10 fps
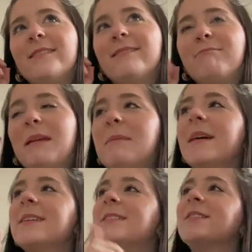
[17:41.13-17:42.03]
maybe
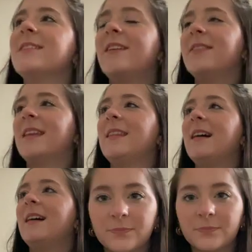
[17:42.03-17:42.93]
I shouldn't have said
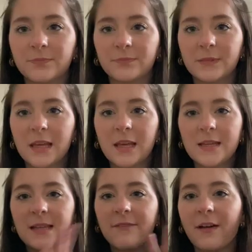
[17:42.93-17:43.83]
that.
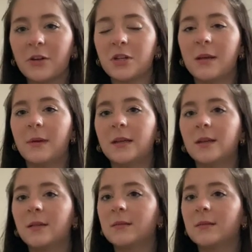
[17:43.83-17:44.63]
Is that fat shaming?